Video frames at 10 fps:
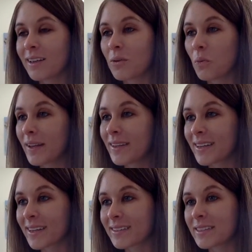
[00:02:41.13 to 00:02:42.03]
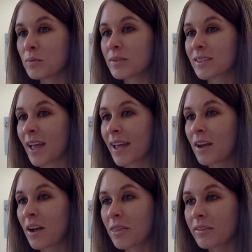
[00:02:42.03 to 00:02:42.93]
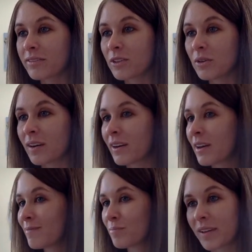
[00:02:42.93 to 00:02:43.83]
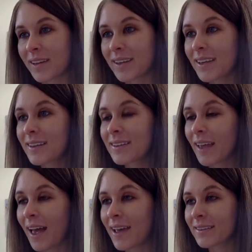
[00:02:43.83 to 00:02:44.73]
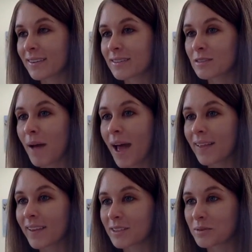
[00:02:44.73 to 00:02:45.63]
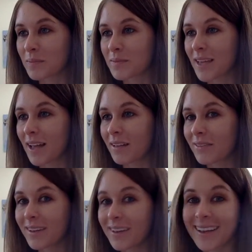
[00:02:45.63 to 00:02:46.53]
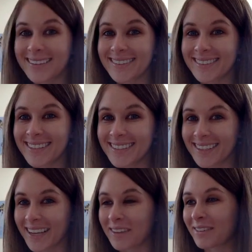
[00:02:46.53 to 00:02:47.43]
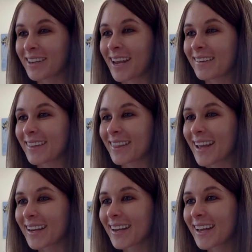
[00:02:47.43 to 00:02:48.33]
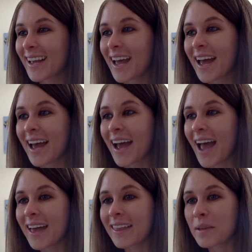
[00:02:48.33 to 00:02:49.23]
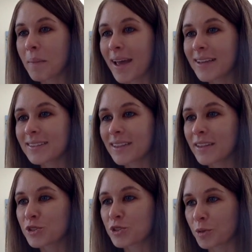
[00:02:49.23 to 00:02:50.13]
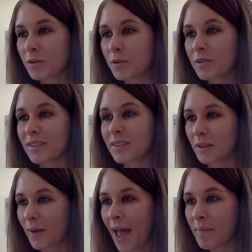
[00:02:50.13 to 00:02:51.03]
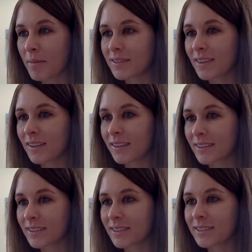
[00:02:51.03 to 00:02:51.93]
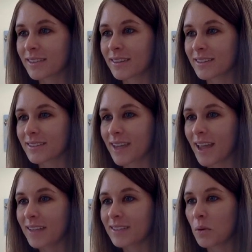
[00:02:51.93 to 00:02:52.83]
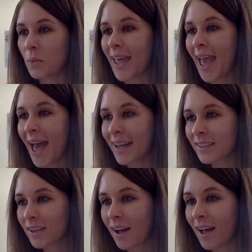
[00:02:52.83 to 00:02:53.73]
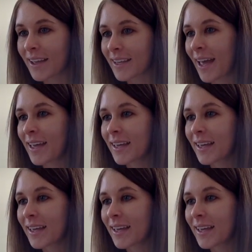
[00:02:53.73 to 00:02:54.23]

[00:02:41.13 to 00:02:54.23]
Winn Dixie was lying on the floor, blinking his eyes and smiling to himself, and sneezing every now and then. And the mice and the gerbils and the rabbits and the lizards and the snakes that we hadn't caught yet